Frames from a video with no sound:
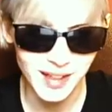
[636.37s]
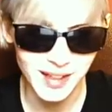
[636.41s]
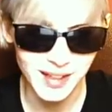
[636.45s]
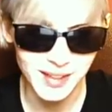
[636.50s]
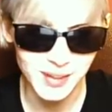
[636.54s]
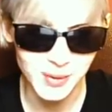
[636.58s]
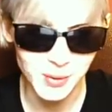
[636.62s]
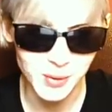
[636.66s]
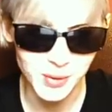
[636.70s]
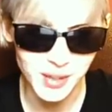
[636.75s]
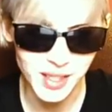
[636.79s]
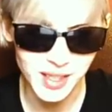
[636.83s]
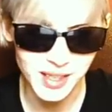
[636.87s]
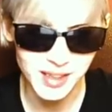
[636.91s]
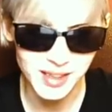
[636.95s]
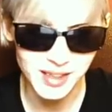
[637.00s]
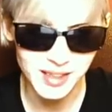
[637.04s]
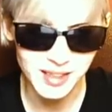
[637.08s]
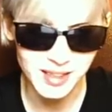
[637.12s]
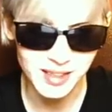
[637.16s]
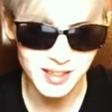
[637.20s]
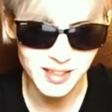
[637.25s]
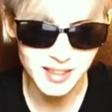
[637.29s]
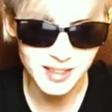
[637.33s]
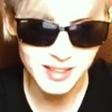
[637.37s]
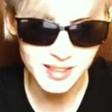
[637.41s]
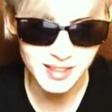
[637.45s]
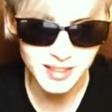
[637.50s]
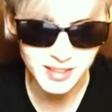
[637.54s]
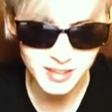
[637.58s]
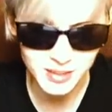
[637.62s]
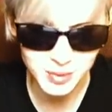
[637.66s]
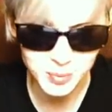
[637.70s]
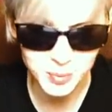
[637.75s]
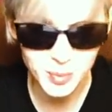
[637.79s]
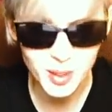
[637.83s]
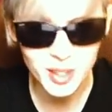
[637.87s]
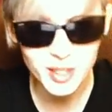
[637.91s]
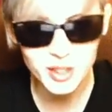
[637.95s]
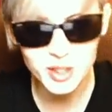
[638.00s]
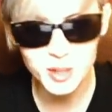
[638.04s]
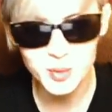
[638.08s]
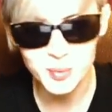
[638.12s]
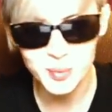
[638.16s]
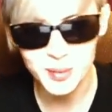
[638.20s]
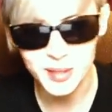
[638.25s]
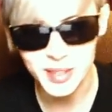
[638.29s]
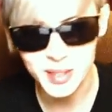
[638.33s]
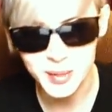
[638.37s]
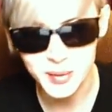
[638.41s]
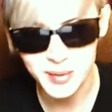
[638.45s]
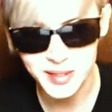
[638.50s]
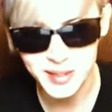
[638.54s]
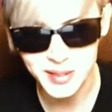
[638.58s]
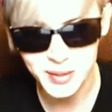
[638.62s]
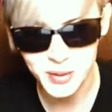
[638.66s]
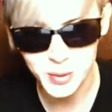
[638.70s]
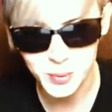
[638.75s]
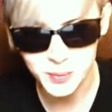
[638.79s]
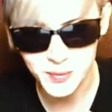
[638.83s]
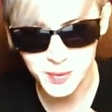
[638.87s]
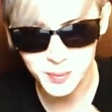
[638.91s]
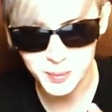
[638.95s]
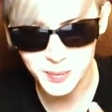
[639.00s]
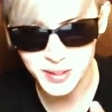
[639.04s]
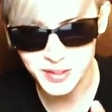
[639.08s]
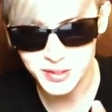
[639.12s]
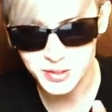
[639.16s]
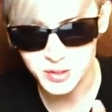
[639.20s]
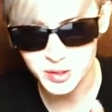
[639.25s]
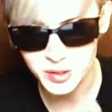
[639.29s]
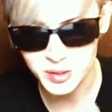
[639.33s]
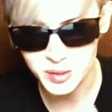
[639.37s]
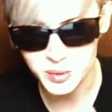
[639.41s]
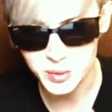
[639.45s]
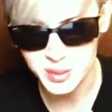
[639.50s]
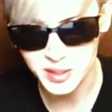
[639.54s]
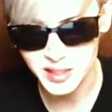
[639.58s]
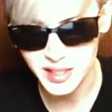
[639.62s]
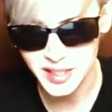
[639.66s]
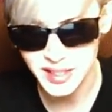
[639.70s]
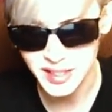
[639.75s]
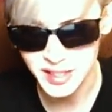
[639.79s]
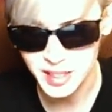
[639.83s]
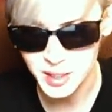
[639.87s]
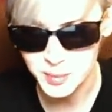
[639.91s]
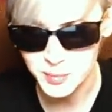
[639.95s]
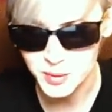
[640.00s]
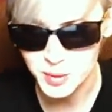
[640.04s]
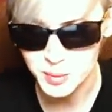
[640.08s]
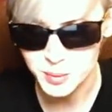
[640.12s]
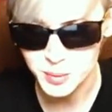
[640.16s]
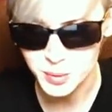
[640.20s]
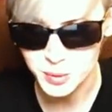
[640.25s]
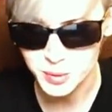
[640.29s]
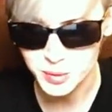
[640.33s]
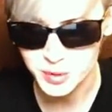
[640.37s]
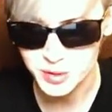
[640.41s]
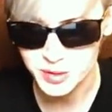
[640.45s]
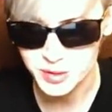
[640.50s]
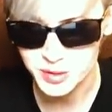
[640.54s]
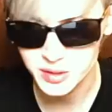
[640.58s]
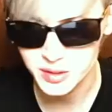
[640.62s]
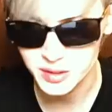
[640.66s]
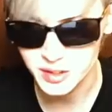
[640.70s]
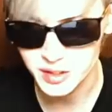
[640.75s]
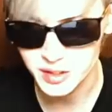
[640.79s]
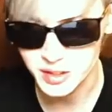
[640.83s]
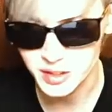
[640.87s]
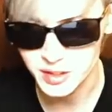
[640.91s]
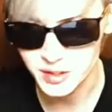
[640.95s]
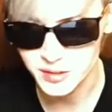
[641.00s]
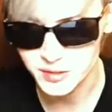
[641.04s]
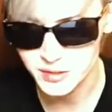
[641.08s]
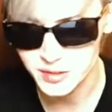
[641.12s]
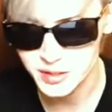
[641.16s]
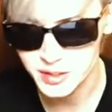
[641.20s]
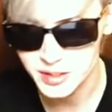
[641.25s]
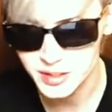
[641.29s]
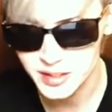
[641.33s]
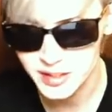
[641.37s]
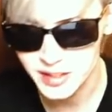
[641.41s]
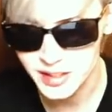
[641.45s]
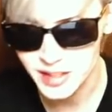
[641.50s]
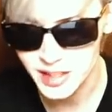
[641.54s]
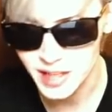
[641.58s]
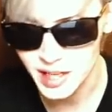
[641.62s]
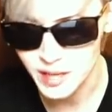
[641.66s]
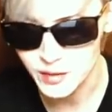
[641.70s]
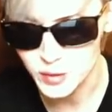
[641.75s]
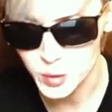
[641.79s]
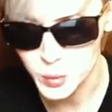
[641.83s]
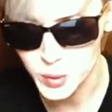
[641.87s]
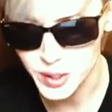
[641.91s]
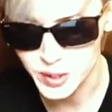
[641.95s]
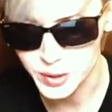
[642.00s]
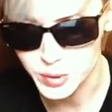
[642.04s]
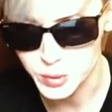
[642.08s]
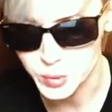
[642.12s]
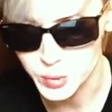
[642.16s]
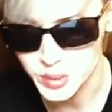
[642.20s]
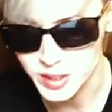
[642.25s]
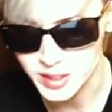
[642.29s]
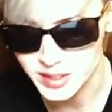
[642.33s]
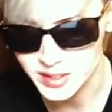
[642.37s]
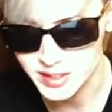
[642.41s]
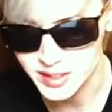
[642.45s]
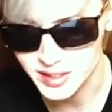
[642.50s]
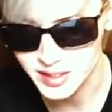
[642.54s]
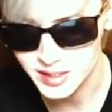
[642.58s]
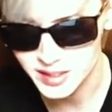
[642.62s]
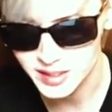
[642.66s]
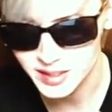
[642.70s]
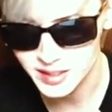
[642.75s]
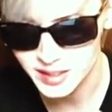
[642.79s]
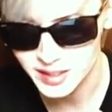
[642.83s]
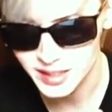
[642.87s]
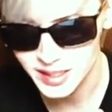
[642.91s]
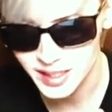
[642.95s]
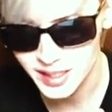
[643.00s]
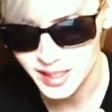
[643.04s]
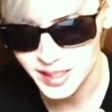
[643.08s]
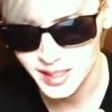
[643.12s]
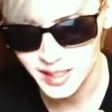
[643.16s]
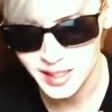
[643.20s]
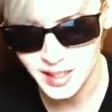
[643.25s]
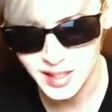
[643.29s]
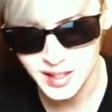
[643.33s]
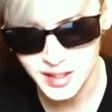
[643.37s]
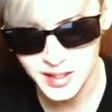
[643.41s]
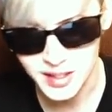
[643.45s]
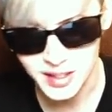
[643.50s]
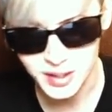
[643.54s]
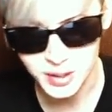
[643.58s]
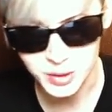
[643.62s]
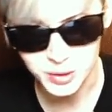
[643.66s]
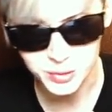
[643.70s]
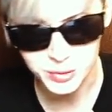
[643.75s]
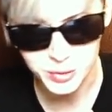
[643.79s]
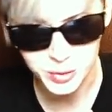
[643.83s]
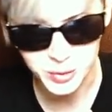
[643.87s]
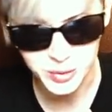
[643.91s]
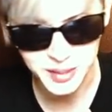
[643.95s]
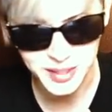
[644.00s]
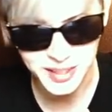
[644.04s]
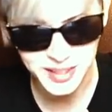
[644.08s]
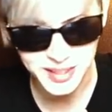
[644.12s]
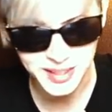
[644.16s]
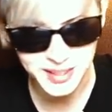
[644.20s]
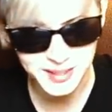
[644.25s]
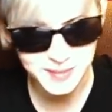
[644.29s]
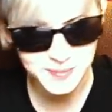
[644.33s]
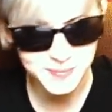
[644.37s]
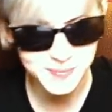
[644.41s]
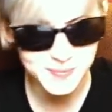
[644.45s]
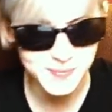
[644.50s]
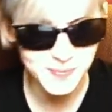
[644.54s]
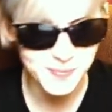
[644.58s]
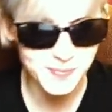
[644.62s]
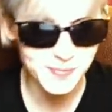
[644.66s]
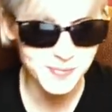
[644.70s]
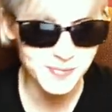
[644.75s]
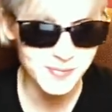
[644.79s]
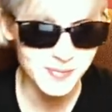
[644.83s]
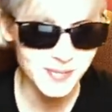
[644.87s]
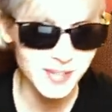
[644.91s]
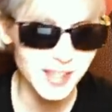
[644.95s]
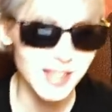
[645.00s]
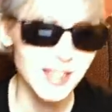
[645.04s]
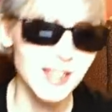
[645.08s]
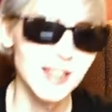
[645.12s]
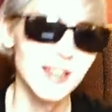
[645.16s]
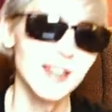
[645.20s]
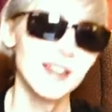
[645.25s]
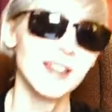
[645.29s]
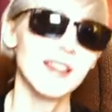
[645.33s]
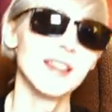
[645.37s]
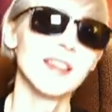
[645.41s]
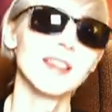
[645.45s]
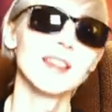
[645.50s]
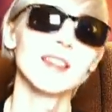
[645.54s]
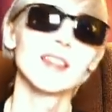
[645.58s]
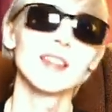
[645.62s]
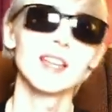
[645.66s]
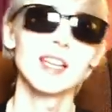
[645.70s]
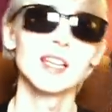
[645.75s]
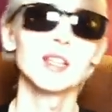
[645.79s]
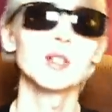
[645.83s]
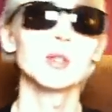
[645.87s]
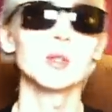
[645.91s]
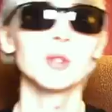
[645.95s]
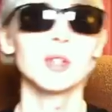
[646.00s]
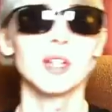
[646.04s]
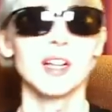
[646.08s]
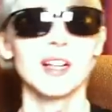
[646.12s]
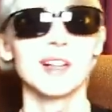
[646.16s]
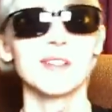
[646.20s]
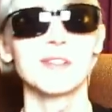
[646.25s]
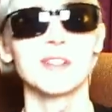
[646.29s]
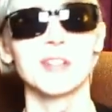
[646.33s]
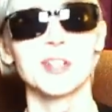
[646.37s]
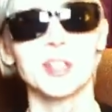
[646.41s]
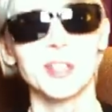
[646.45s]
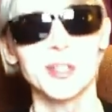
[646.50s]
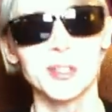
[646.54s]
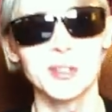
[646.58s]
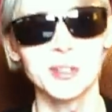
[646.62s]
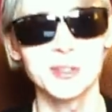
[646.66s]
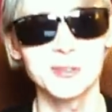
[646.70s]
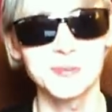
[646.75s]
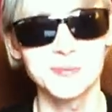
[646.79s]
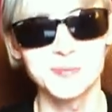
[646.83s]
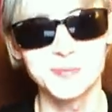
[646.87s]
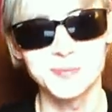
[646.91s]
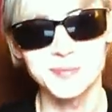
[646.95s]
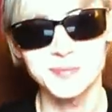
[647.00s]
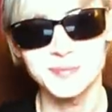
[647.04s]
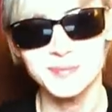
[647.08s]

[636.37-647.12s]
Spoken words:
I know that this isn't much, but I really hope that my story will lighten up the moods of everyone who reads this. Thank you for reading it. Thank you, Alpha Girl.